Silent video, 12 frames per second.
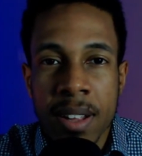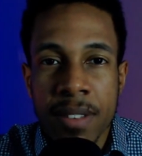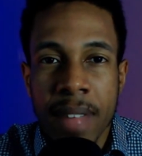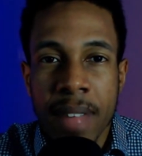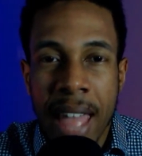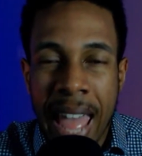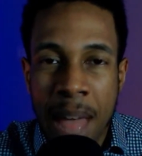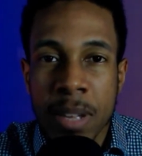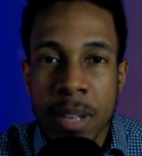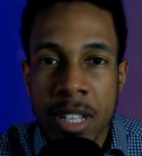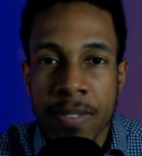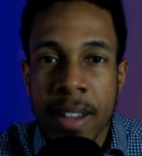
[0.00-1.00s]

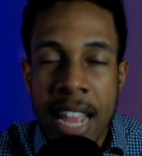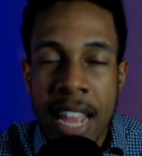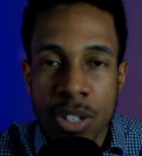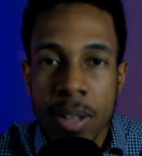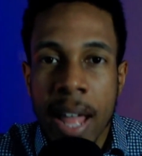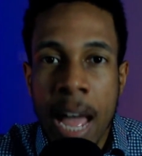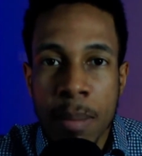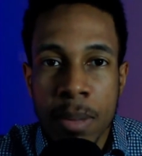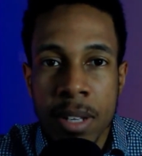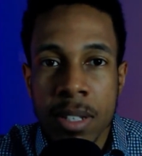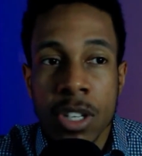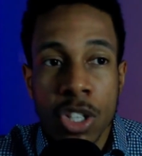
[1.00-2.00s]
habits, financial
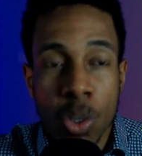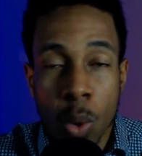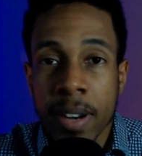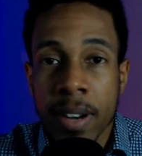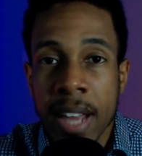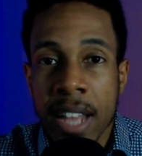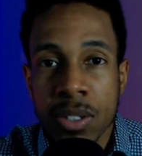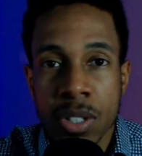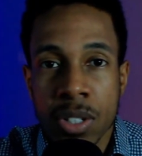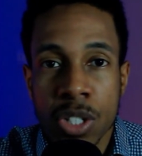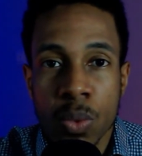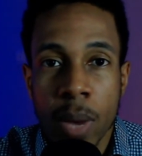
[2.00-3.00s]
habits to your financial
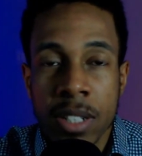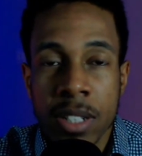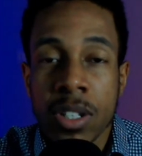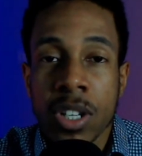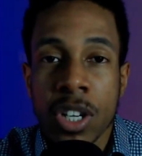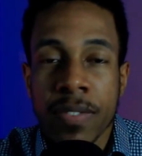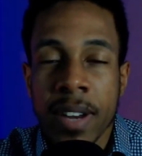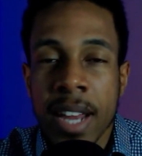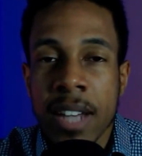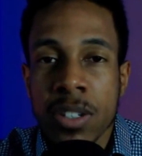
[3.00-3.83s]
situation, to your financial